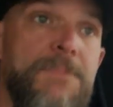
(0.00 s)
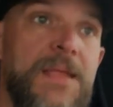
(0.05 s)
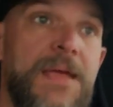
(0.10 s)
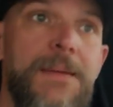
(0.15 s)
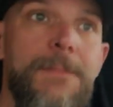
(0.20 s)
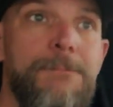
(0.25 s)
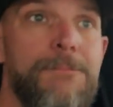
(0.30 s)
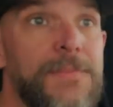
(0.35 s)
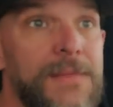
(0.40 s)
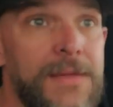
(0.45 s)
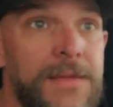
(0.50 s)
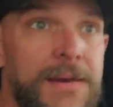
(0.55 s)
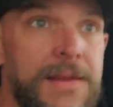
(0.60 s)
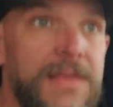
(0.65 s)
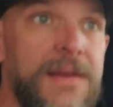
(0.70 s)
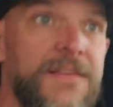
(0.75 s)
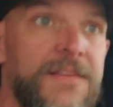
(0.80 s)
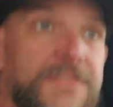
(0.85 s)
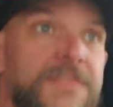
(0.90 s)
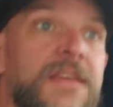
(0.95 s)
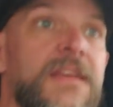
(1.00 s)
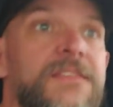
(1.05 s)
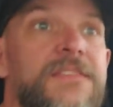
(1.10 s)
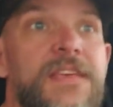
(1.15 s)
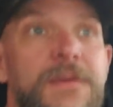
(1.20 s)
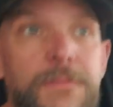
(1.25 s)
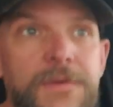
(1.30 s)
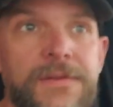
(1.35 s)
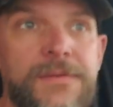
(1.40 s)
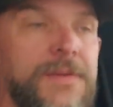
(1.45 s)
in a sense,
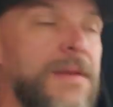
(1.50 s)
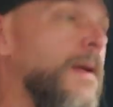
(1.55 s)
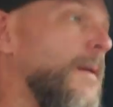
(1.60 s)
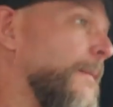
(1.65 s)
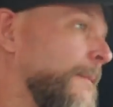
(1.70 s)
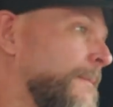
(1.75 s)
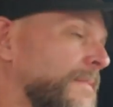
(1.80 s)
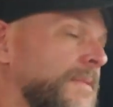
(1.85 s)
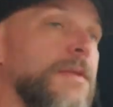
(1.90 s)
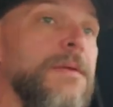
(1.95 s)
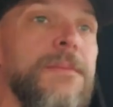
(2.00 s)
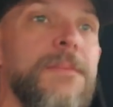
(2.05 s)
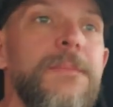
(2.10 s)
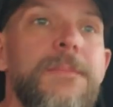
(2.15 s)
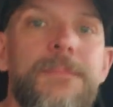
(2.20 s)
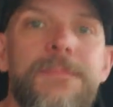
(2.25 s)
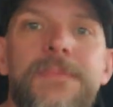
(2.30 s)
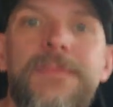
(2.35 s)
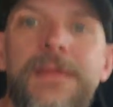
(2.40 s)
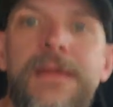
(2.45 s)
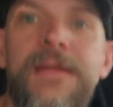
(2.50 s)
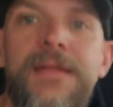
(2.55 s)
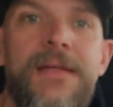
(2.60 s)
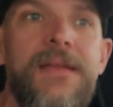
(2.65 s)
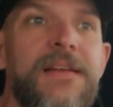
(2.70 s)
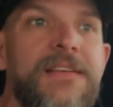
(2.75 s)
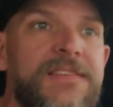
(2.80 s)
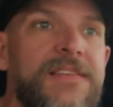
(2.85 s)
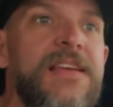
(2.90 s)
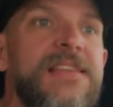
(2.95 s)
he would, in
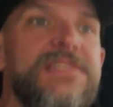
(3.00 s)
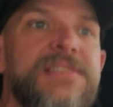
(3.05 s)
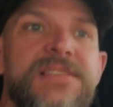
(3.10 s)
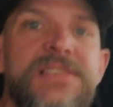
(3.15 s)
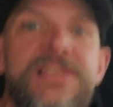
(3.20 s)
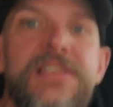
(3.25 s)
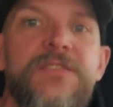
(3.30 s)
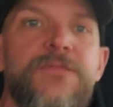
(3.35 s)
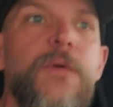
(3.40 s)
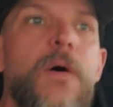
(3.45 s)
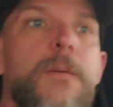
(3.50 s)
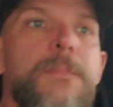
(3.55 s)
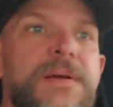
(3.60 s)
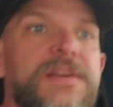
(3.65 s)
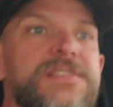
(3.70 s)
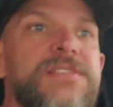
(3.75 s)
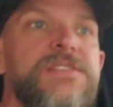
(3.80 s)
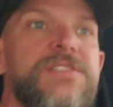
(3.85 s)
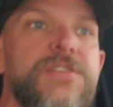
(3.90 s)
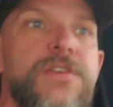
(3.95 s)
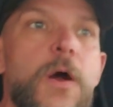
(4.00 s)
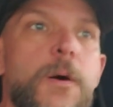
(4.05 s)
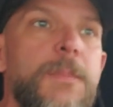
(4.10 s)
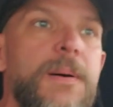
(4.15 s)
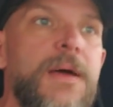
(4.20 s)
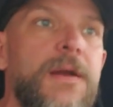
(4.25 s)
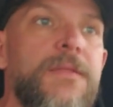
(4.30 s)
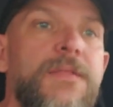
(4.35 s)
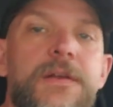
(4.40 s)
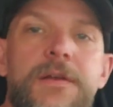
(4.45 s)
a sense, it's his fault because he should know
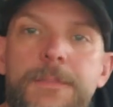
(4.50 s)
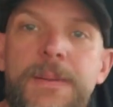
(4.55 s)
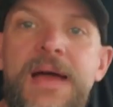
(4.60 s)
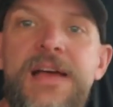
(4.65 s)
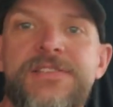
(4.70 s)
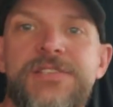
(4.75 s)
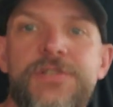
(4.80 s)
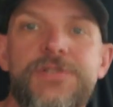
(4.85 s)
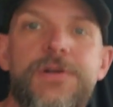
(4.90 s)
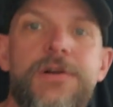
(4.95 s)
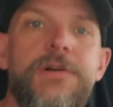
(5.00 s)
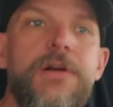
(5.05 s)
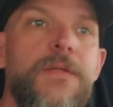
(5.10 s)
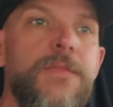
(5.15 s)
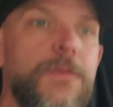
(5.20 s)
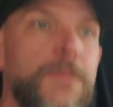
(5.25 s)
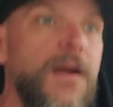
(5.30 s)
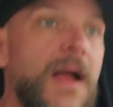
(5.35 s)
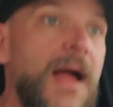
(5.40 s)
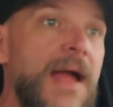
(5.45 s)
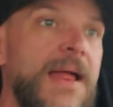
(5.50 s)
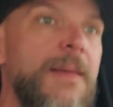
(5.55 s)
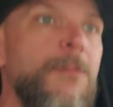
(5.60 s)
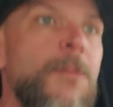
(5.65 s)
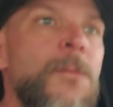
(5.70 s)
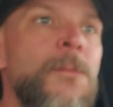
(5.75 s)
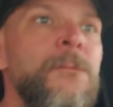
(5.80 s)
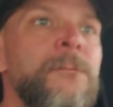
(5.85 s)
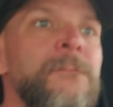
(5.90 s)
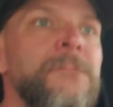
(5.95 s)
better than to pass a truck on the right.
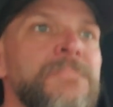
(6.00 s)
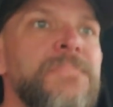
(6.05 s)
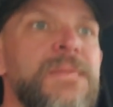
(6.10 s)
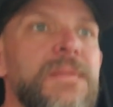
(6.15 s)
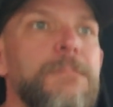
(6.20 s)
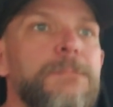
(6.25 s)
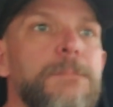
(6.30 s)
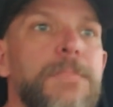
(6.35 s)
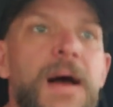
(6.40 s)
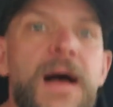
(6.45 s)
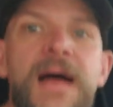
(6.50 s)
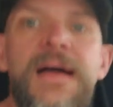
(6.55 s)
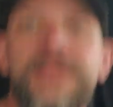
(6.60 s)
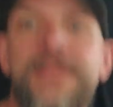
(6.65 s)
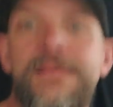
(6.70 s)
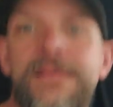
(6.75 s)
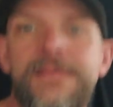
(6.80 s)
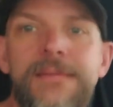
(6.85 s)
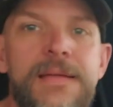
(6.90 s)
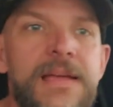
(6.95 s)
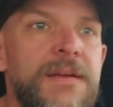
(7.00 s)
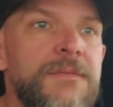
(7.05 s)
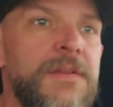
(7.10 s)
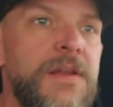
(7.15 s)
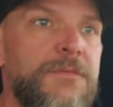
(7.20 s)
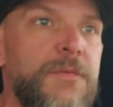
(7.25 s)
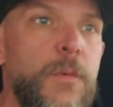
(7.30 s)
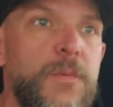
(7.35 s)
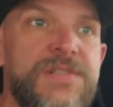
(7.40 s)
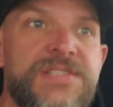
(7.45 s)
But
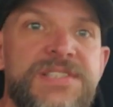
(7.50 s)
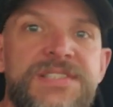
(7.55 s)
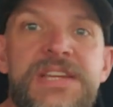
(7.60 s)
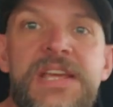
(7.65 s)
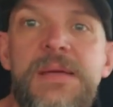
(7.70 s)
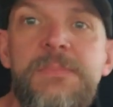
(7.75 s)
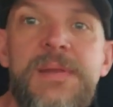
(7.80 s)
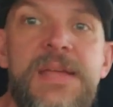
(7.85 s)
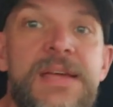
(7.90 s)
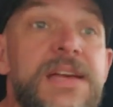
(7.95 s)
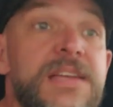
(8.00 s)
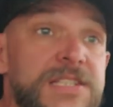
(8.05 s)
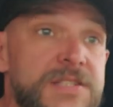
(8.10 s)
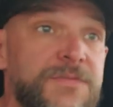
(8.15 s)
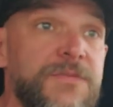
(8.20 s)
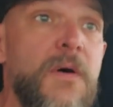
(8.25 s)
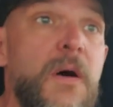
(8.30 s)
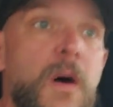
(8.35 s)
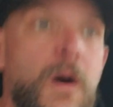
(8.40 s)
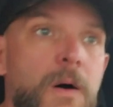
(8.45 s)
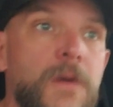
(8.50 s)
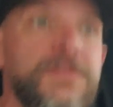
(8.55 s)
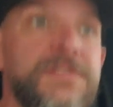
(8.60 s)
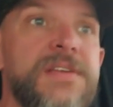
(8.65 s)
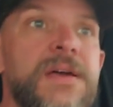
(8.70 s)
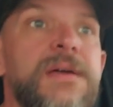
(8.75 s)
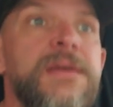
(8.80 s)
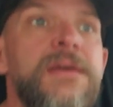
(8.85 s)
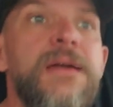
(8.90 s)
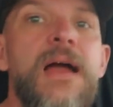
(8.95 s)
even if it was deemed his fault,
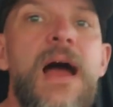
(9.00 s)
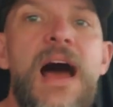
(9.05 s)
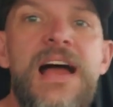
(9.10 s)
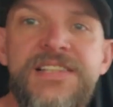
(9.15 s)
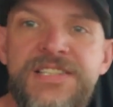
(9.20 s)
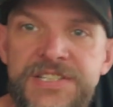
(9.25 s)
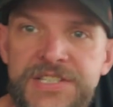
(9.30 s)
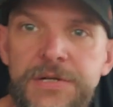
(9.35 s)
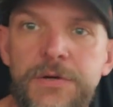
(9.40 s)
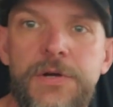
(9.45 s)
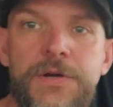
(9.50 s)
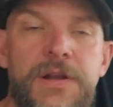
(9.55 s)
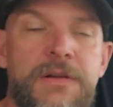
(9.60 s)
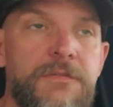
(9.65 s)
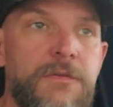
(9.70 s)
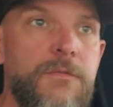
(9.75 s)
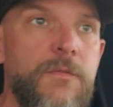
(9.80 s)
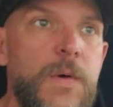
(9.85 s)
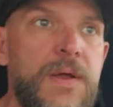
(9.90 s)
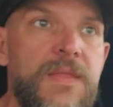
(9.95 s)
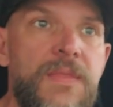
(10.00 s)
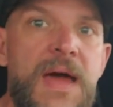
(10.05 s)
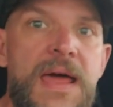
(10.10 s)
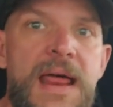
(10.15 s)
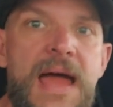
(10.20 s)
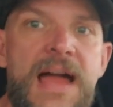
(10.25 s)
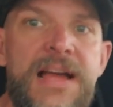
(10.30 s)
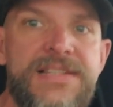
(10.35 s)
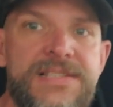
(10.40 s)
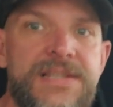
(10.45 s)
I still could have avoided
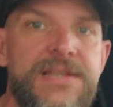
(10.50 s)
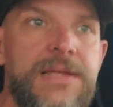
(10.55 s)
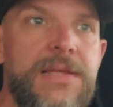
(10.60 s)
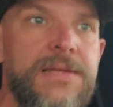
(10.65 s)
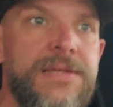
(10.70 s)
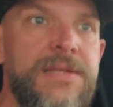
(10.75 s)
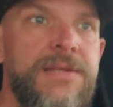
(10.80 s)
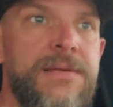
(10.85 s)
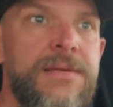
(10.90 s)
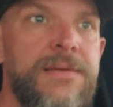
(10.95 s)
that accident.